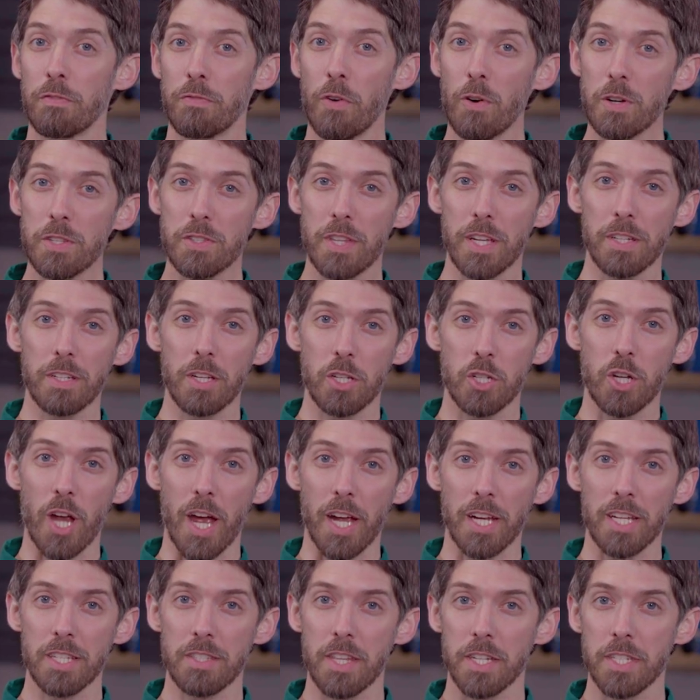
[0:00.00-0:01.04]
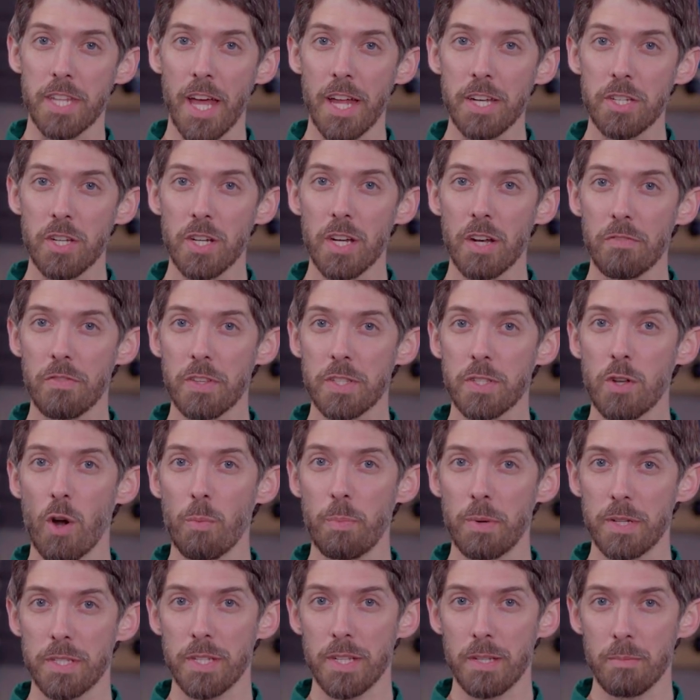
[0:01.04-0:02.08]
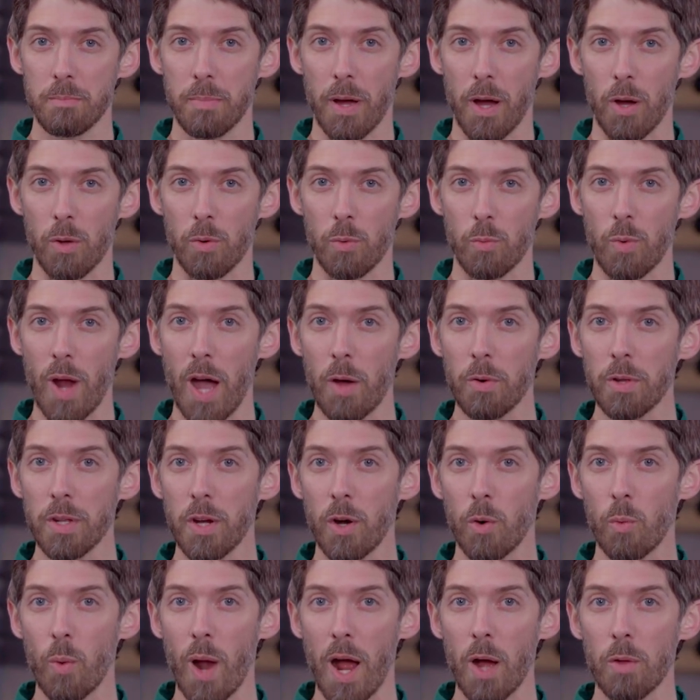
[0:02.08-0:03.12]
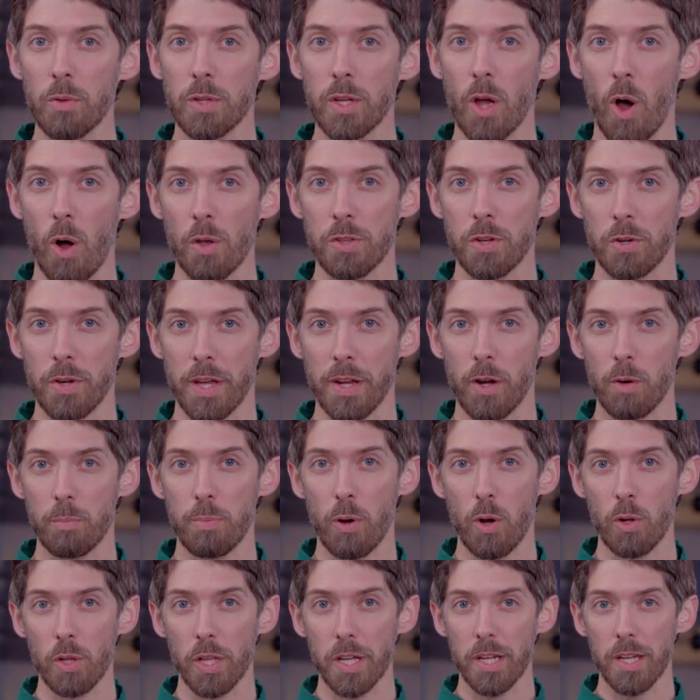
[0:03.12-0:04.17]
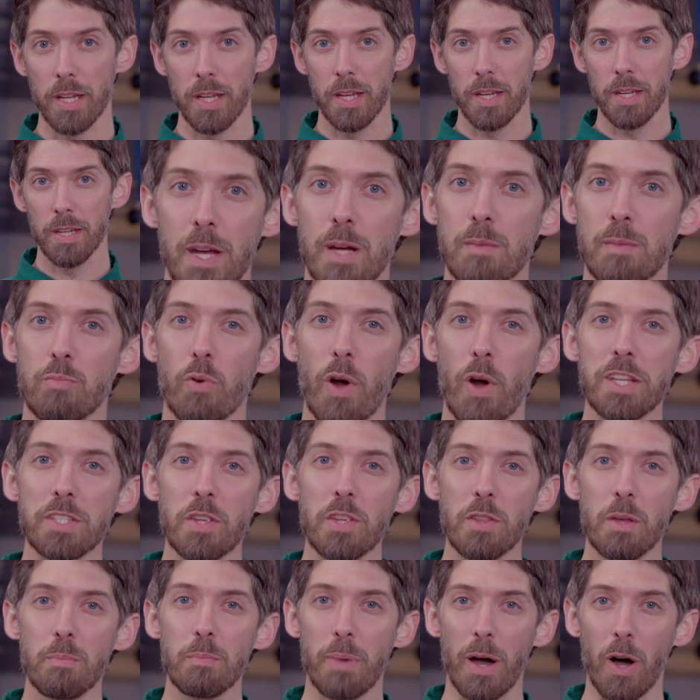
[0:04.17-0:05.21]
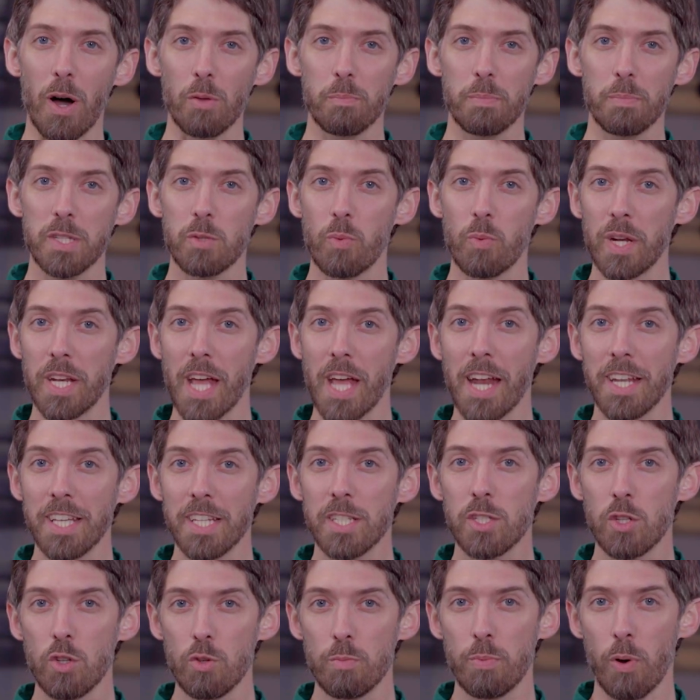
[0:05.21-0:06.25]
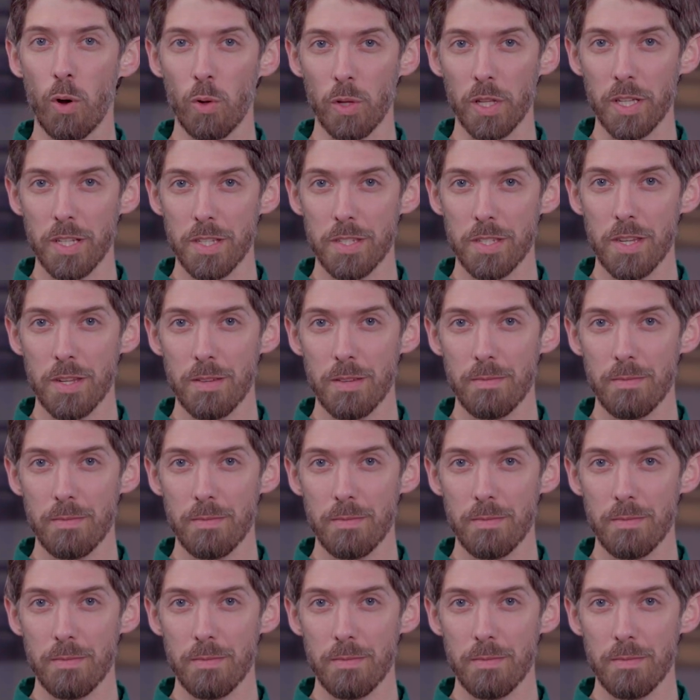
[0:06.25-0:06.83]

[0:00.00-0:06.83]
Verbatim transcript: The first thing to check is the tension of the serpentine belt routed around the alternator pulley. Press on the belt between any two pulleys.